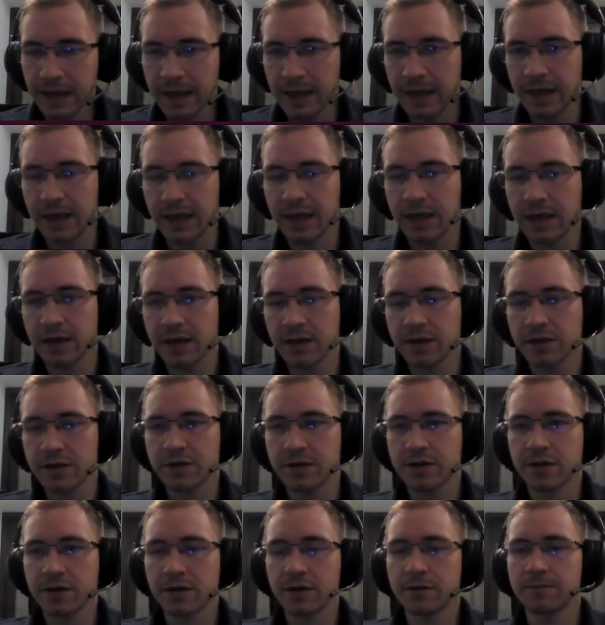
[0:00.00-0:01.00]

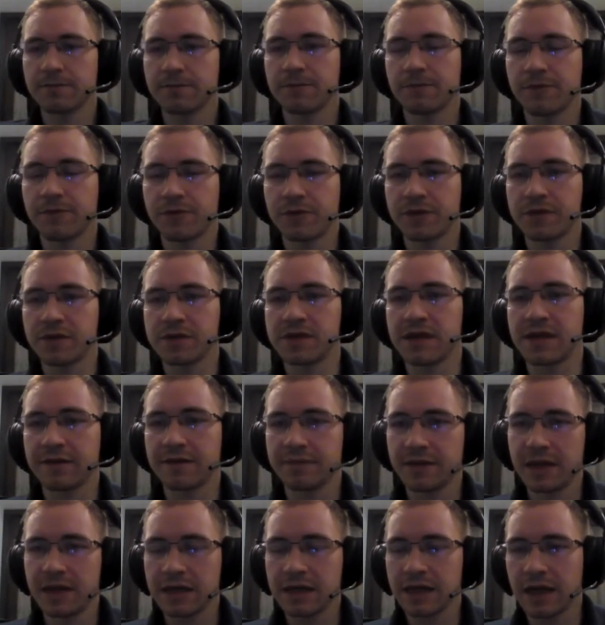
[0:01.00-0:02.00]
And for the
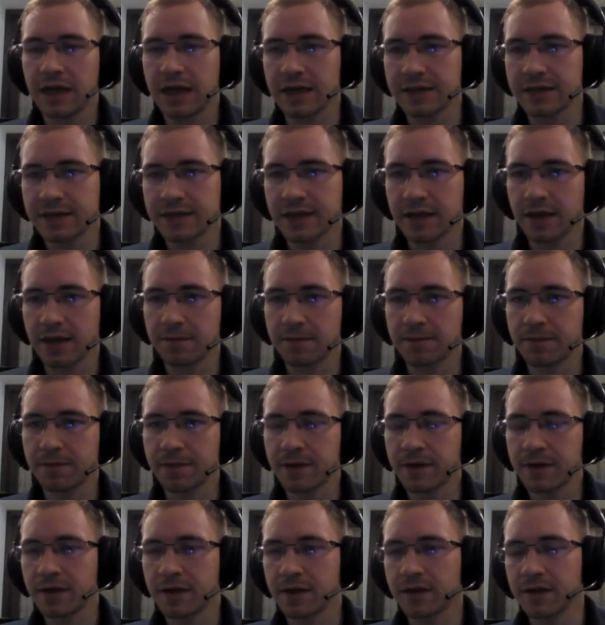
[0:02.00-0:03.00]
DevNet, I set up
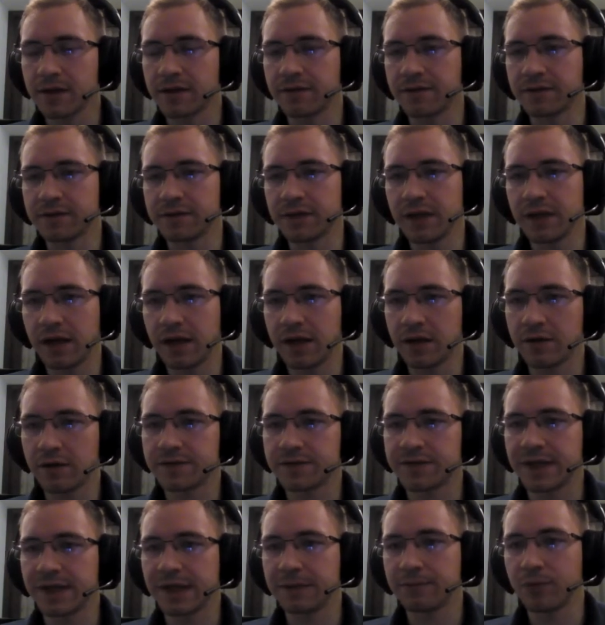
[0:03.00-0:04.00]
the validity of
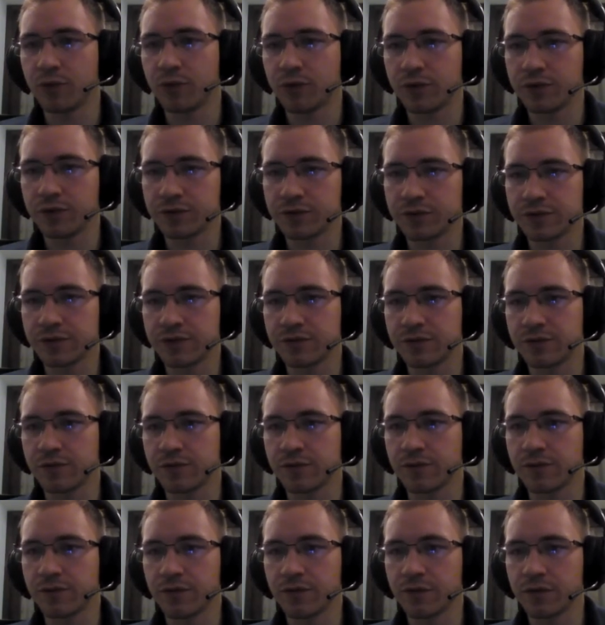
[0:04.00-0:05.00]
stake pointers
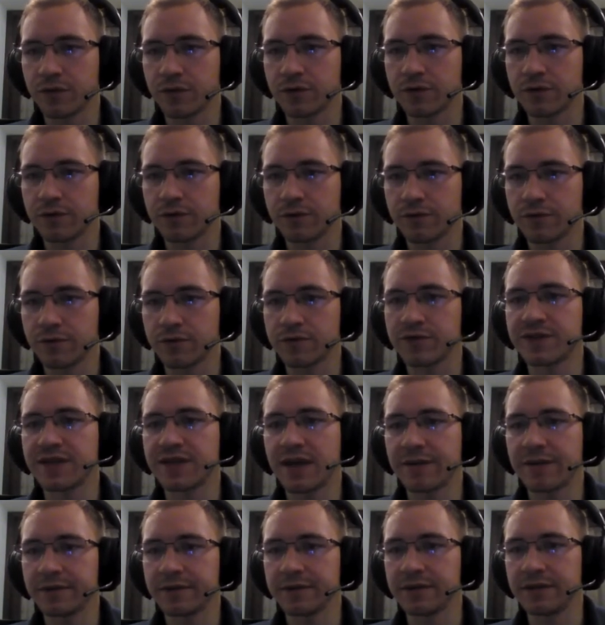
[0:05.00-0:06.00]
for
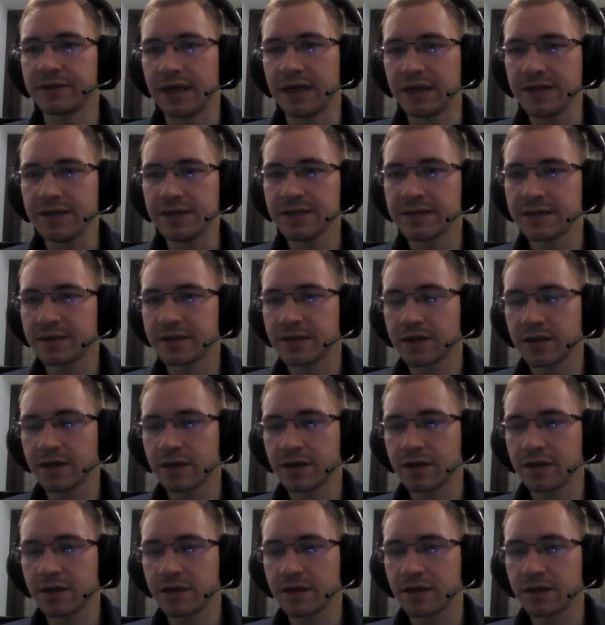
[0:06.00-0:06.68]
7 days.